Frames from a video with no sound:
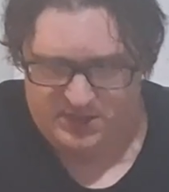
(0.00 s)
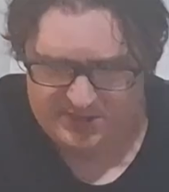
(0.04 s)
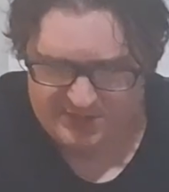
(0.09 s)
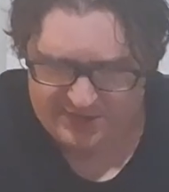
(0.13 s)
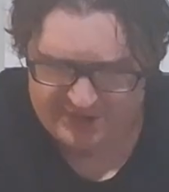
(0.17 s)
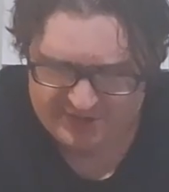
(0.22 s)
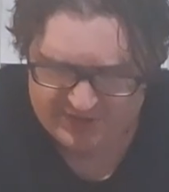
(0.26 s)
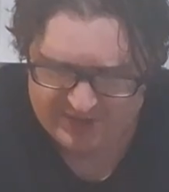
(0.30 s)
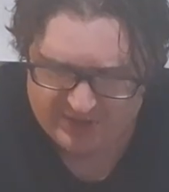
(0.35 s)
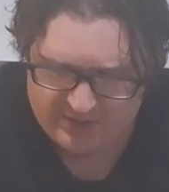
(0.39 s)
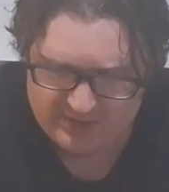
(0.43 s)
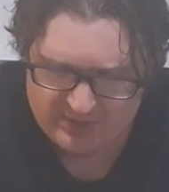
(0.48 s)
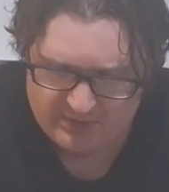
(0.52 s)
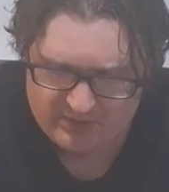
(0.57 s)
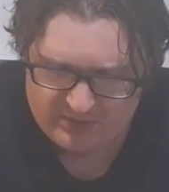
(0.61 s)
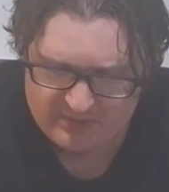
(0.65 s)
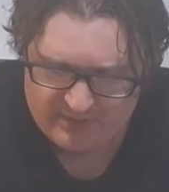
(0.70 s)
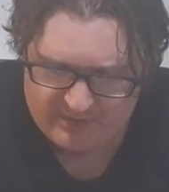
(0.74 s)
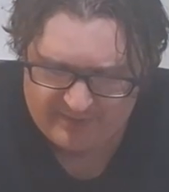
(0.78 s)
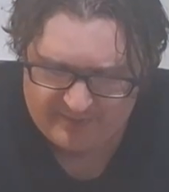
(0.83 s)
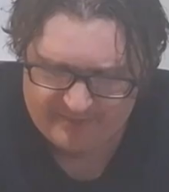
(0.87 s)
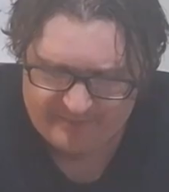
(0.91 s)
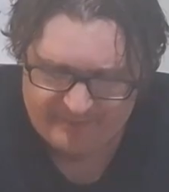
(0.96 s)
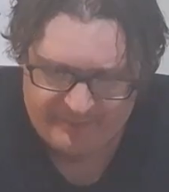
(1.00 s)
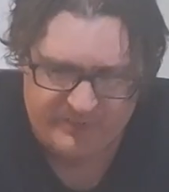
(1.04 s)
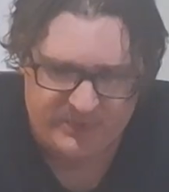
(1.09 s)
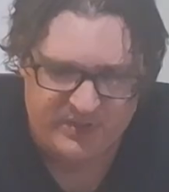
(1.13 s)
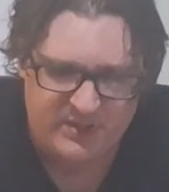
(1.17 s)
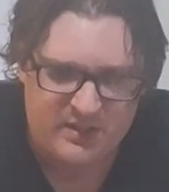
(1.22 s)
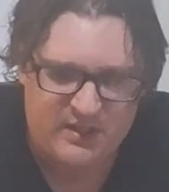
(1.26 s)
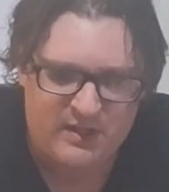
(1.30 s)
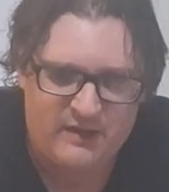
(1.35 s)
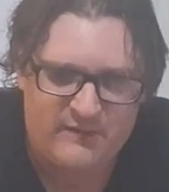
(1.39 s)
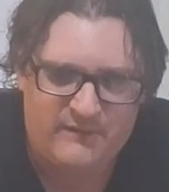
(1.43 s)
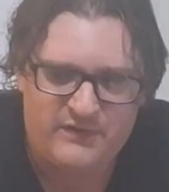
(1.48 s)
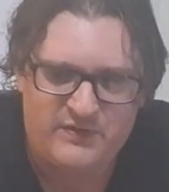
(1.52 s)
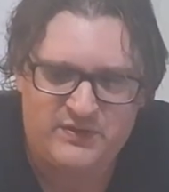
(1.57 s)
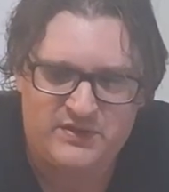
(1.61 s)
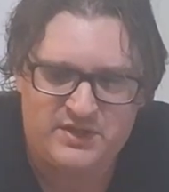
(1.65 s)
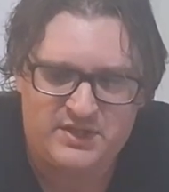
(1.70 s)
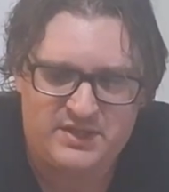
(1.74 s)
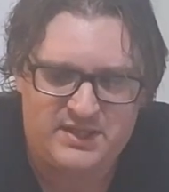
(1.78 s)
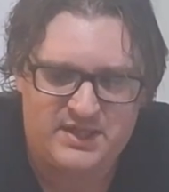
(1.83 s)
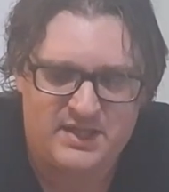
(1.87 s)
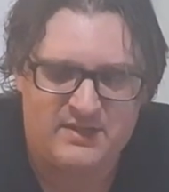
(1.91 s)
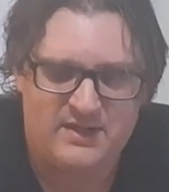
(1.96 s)
So if you
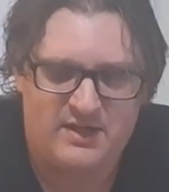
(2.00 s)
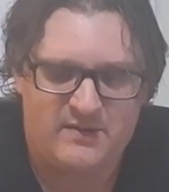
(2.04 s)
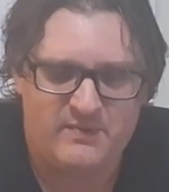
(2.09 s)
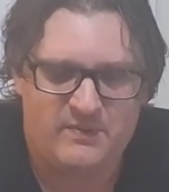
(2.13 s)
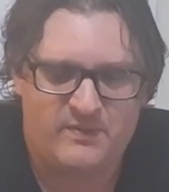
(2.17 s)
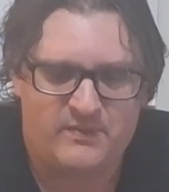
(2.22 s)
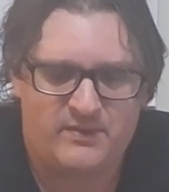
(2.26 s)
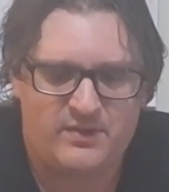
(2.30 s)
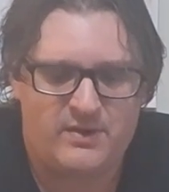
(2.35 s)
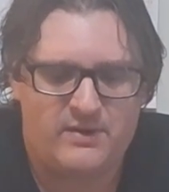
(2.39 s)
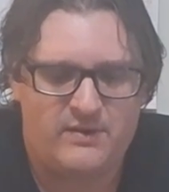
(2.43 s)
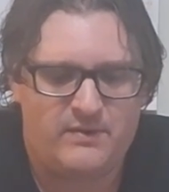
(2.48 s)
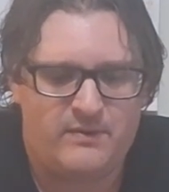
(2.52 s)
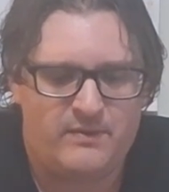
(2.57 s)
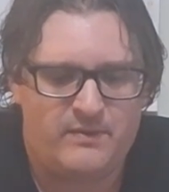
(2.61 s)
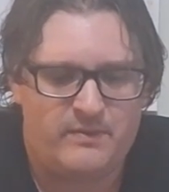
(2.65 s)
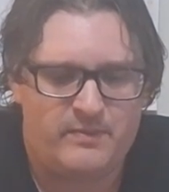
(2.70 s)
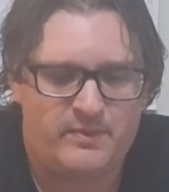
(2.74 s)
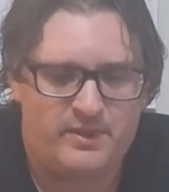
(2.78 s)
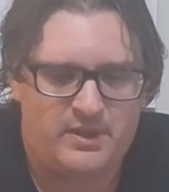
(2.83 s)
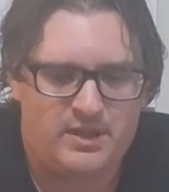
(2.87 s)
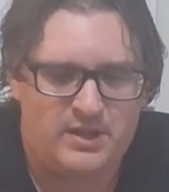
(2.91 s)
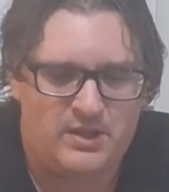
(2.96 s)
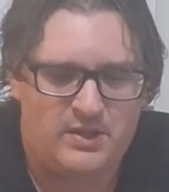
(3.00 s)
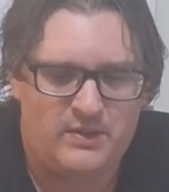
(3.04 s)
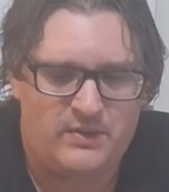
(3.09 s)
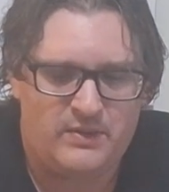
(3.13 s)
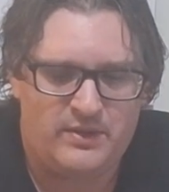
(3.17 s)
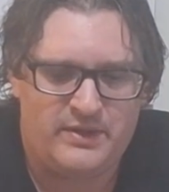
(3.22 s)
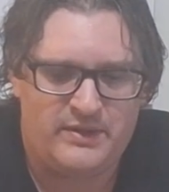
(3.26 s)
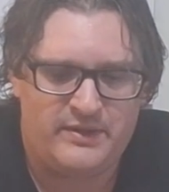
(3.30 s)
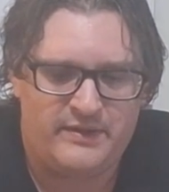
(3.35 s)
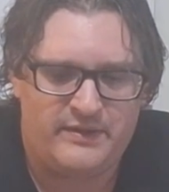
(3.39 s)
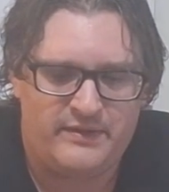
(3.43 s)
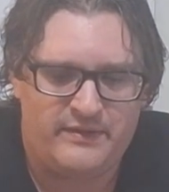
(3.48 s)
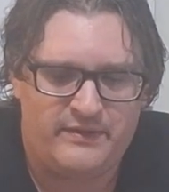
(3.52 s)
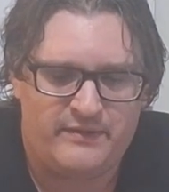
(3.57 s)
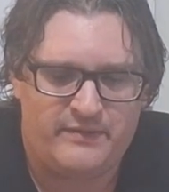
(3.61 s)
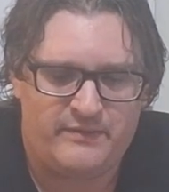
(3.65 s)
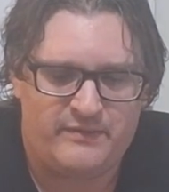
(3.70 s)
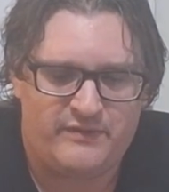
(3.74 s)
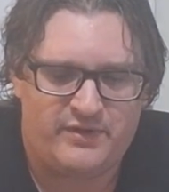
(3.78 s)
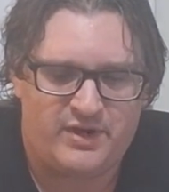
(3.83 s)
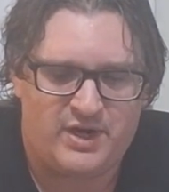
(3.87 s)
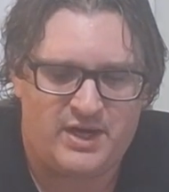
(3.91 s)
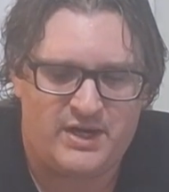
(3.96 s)
see down here below in the
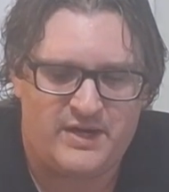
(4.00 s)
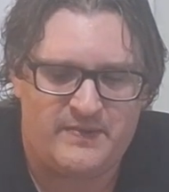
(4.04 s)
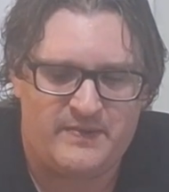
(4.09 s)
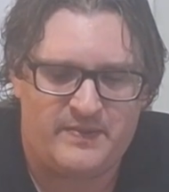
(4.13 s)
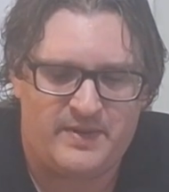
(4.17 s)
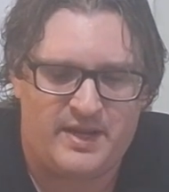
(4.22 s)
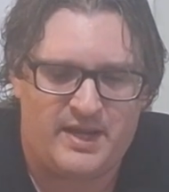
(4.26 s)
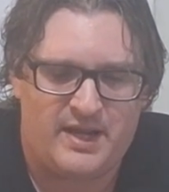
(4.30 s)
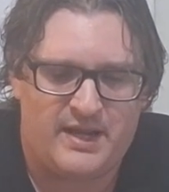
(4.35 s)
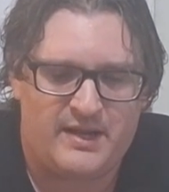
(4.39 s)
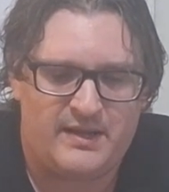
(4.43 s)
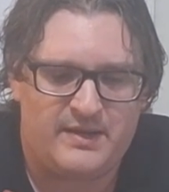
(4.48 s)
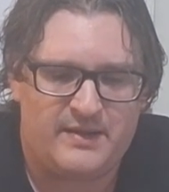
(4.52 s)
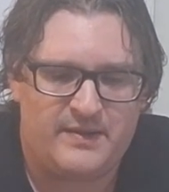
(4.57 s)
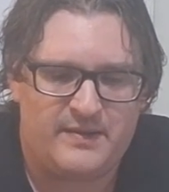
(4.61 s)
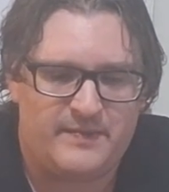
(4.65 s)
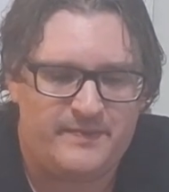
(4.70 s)
variety pack,